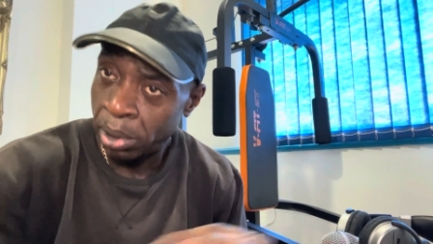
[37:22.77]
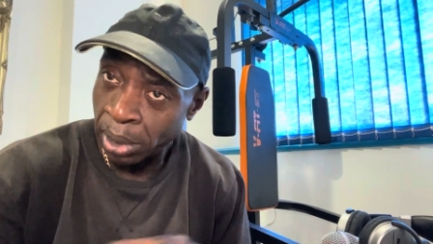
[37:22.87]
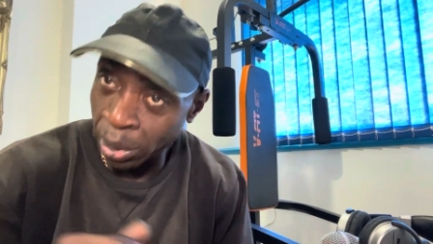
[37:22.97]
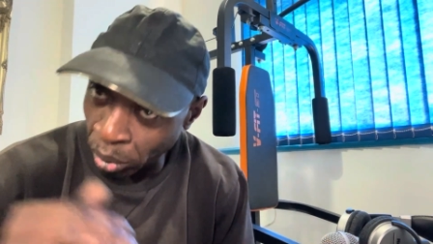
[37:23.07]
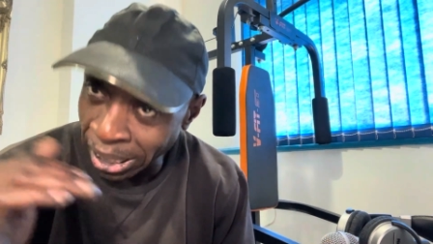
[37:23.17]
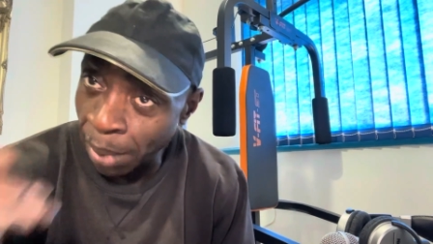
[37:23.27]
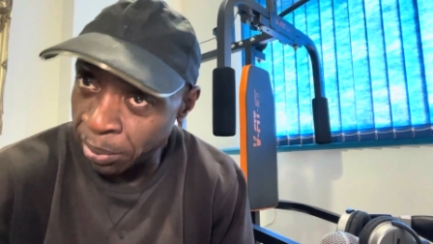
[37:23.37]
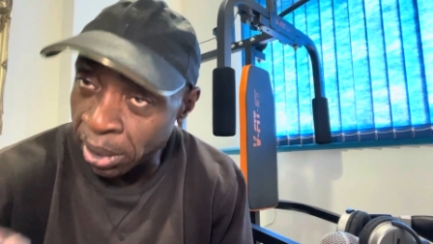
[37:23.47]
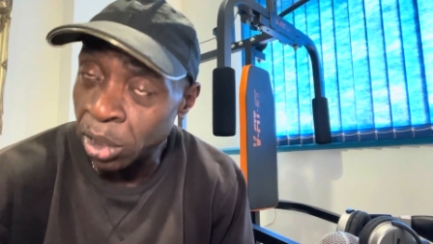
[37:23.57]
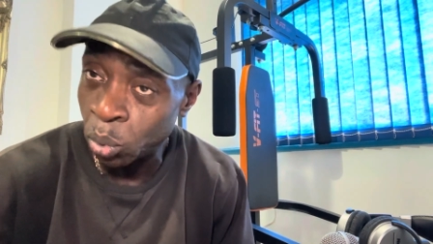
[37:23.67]
That's what
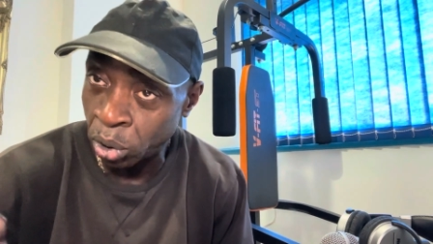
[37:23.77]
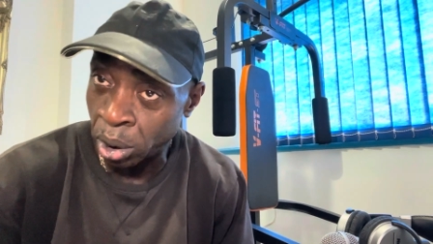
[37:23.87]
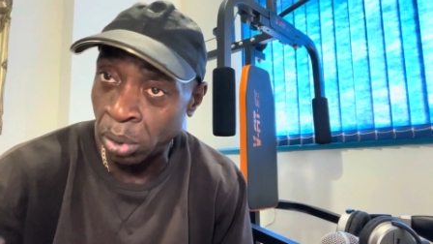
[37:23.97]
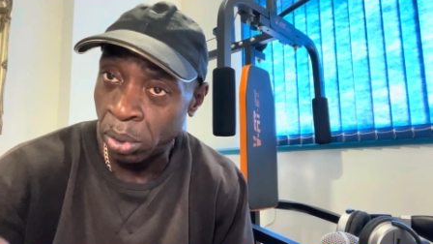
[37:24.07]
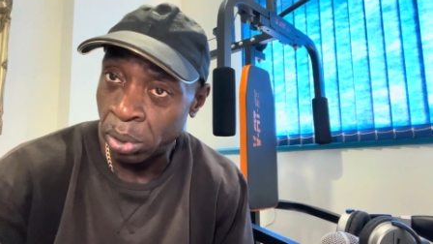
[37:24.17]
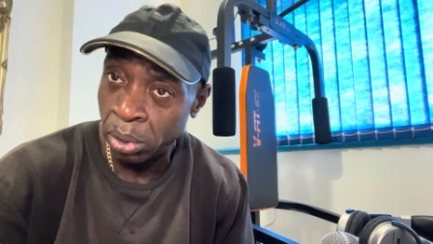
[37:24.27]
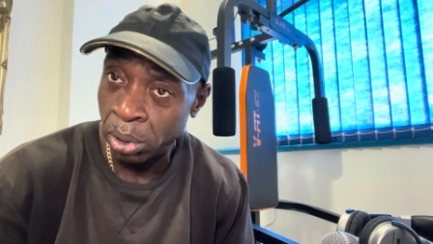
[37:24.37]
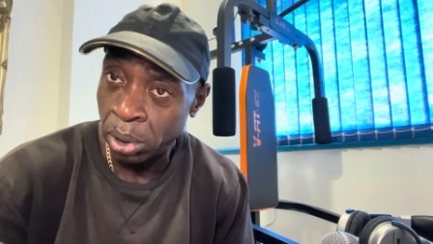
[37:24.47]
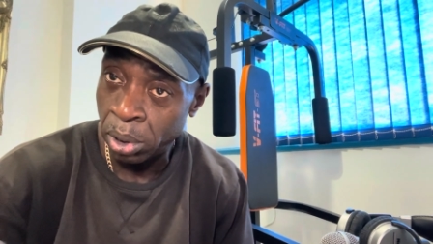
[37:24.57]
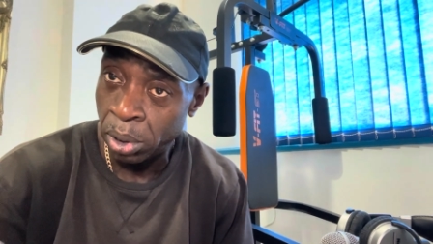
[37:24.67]
capitalists will do,
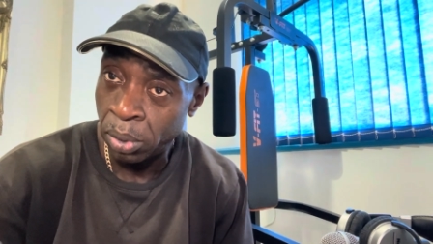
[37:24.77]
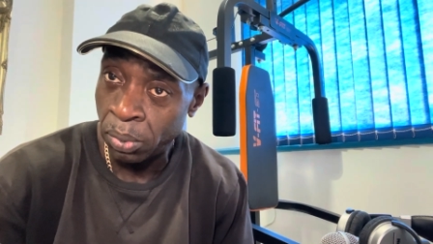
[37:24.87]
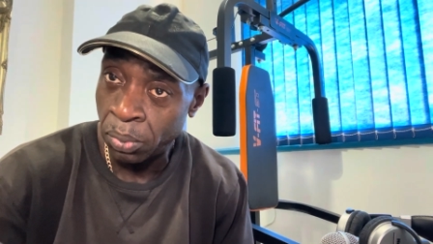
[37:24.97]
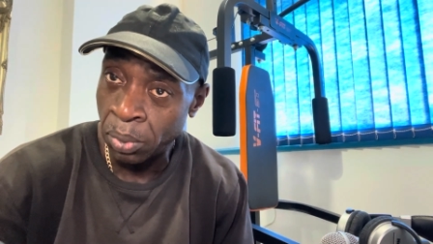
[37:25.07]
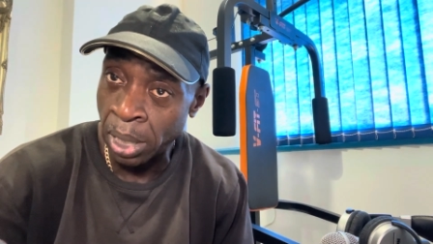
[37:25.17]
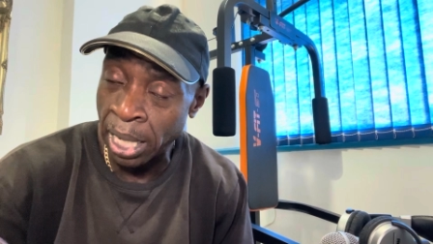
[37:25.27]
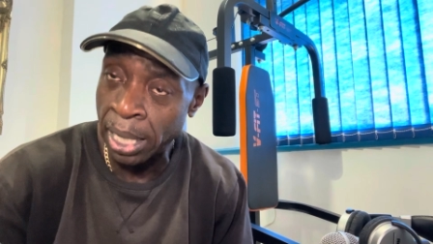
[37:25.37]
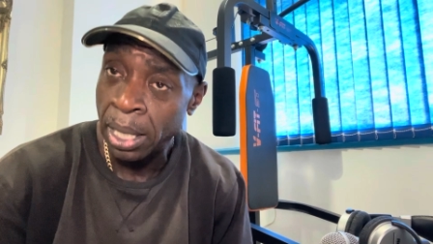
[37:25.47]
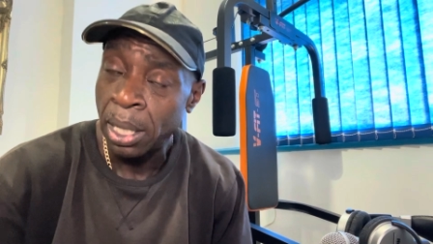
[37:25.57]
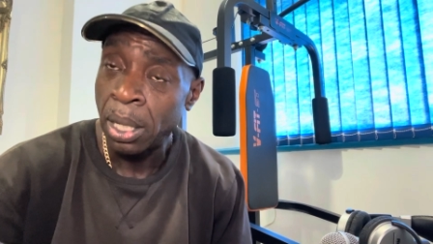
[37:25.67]
right?
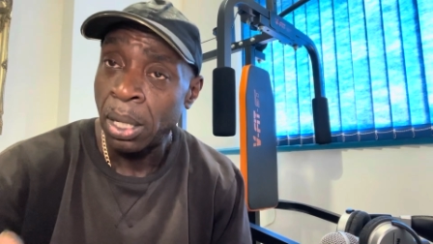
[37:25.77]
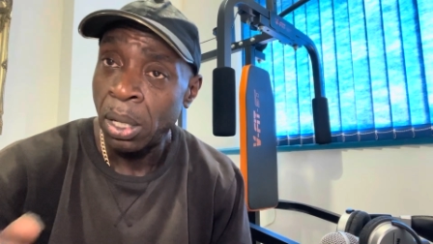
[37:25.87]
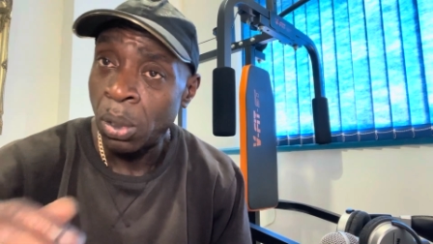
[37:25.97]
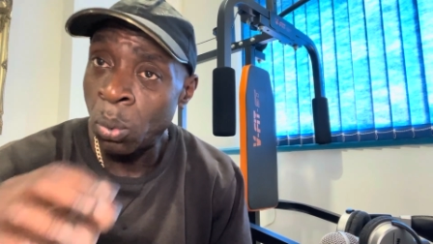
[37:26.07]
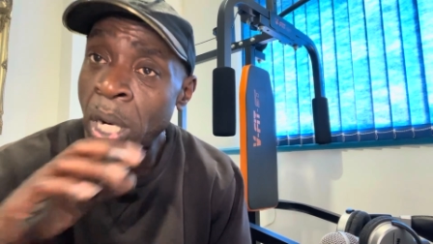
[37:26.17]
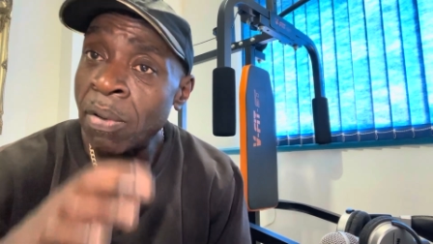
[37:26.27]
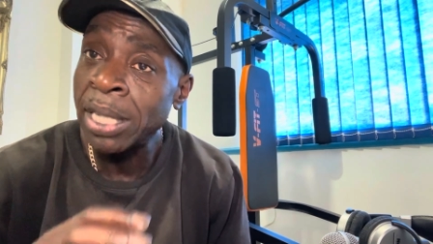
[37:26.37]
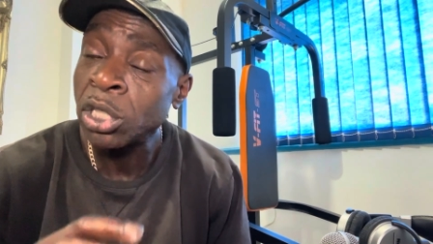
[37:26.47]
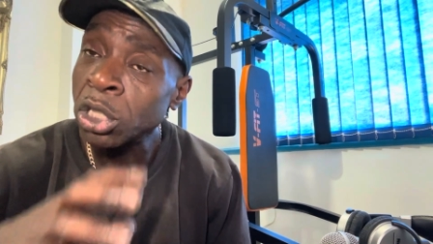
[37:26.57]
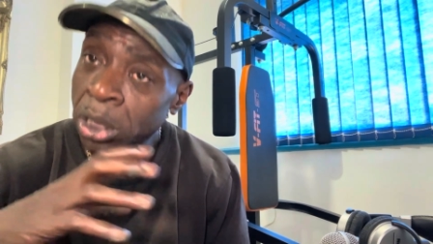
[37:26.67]

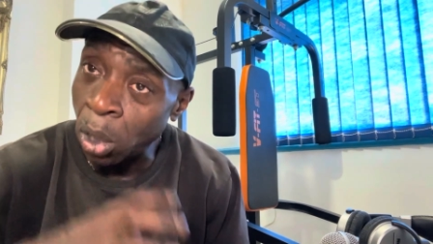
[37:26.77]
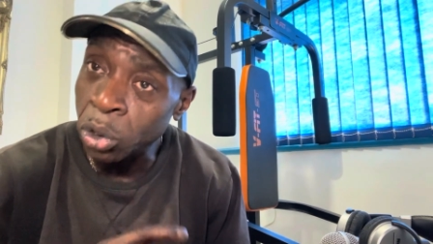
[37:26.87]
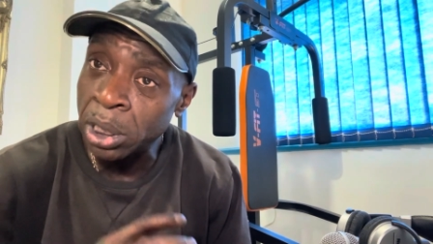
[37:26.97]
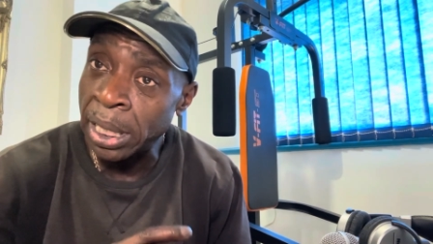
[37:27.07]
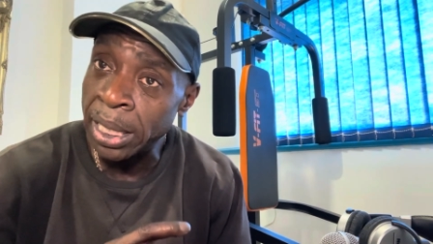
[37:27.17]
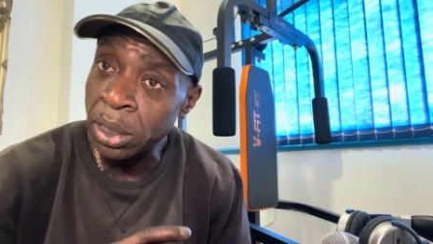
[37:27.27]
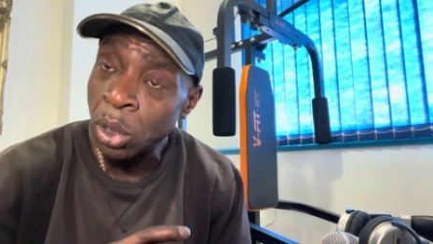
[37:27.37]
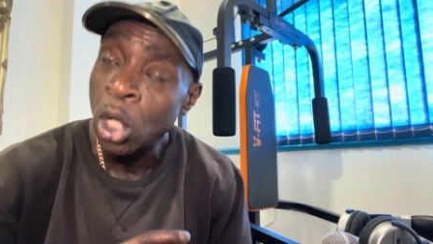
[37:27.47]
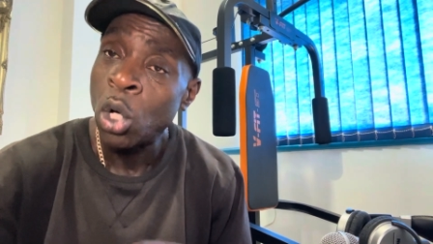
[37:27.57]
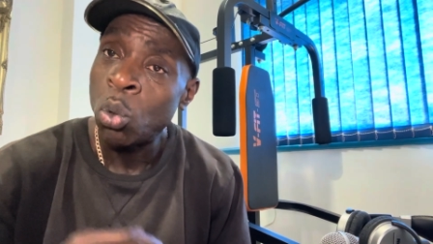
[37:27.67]
Whereas your socialist
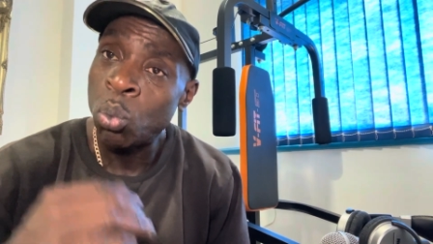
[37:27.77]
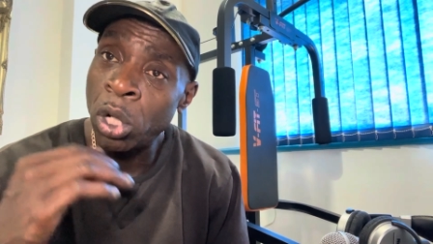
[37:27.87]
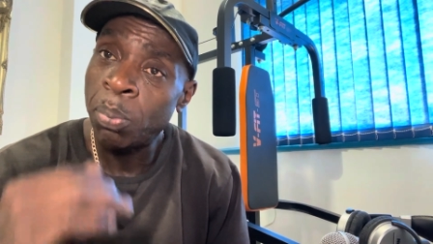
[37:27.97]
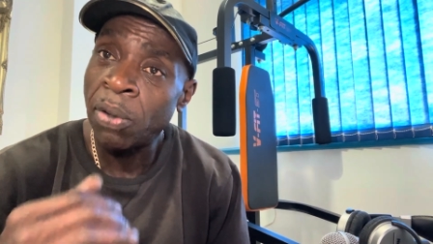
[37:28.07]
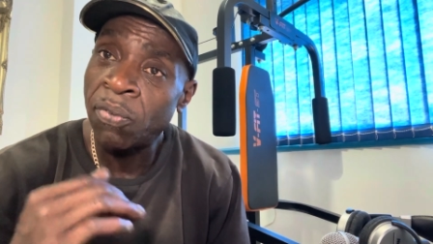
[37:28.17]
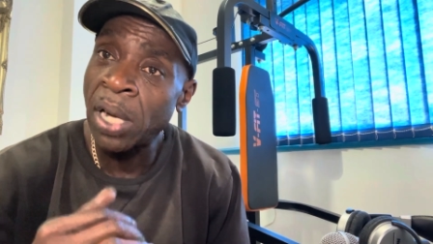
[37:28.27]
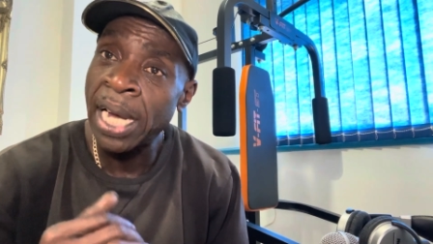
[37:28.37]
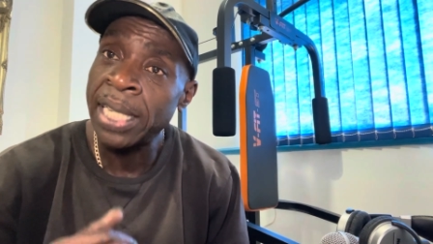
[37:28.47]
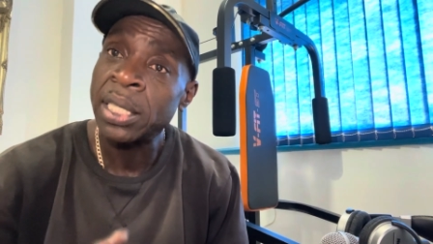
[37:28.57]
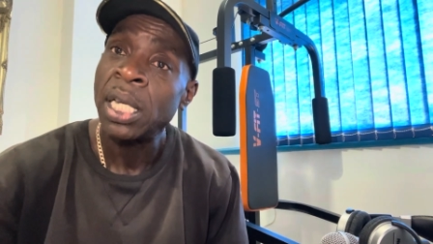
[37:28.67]
will
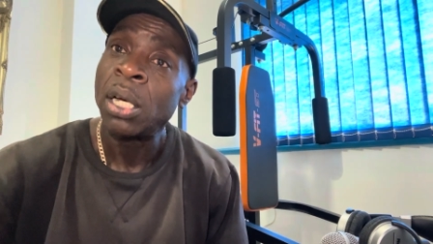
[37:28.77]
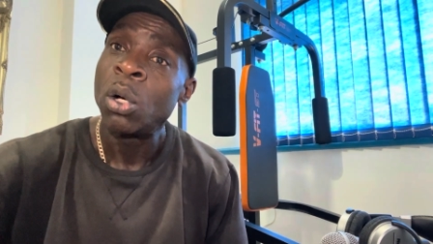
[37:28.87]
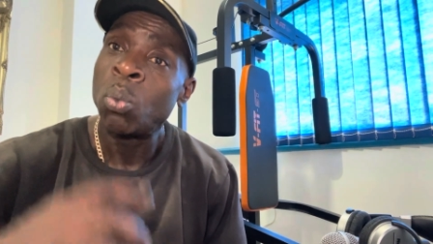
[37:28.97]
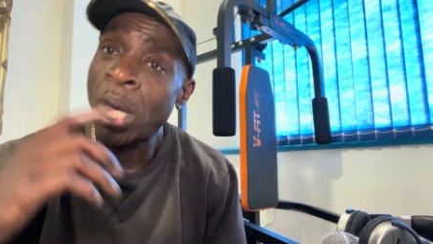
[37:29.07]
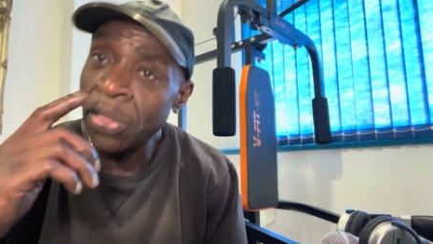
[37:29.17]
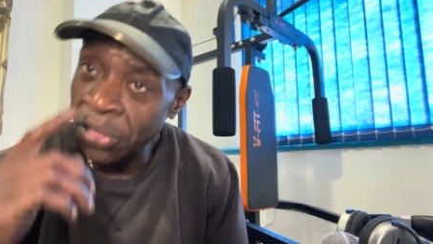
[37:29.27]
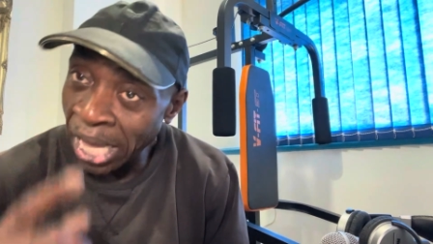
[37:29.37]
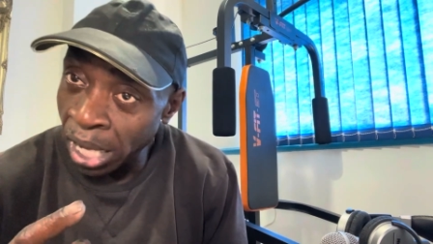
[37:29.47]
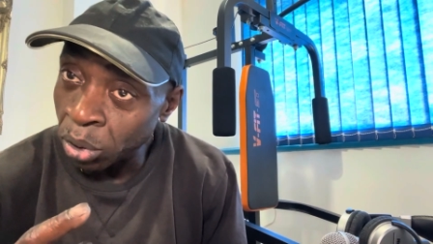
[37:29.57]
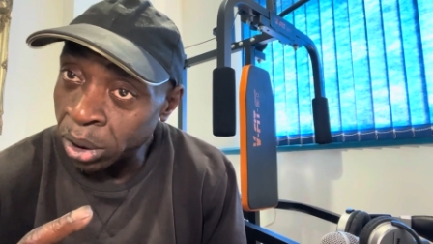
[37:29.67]
provide
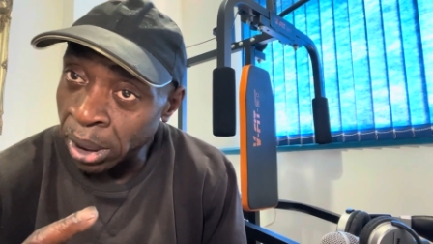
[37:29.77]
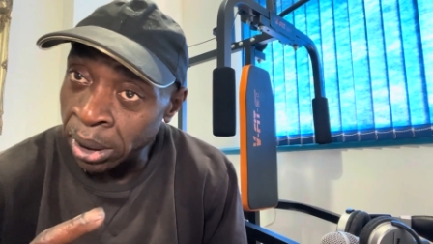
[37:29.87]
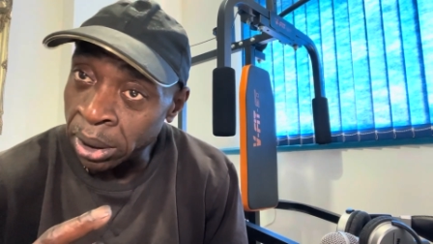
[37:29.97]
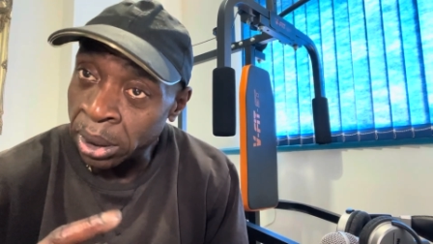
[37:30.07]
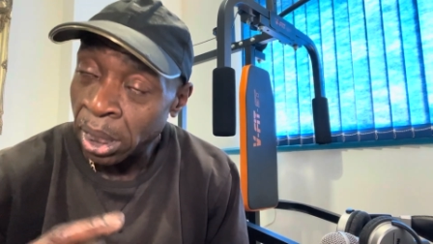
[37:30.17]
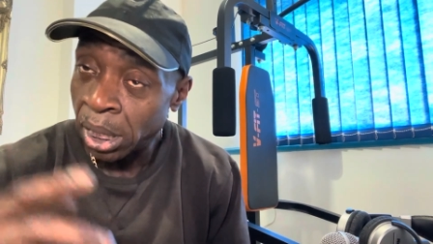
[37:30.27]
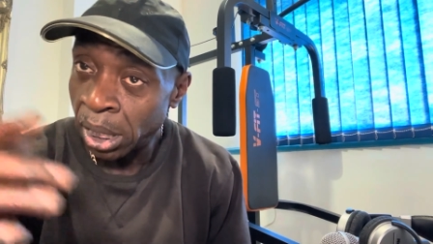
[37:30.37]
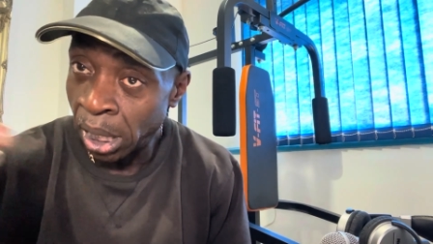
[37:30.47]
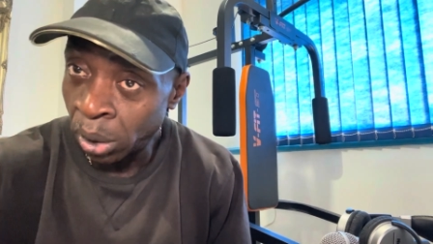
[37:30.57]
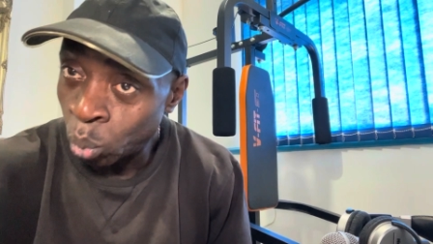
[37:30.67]

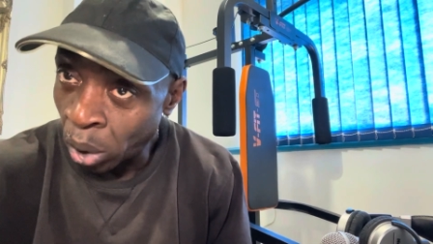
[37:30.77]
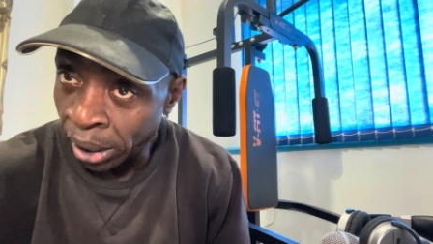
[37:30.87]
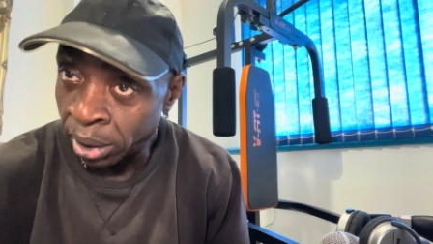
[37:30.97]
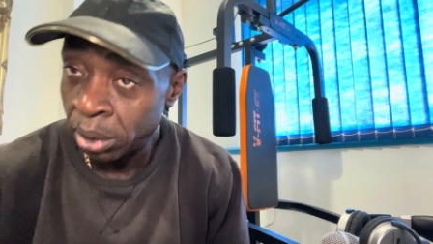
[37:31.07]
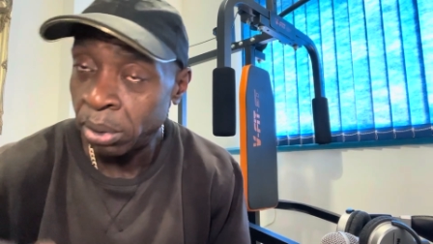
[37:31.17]
1,001.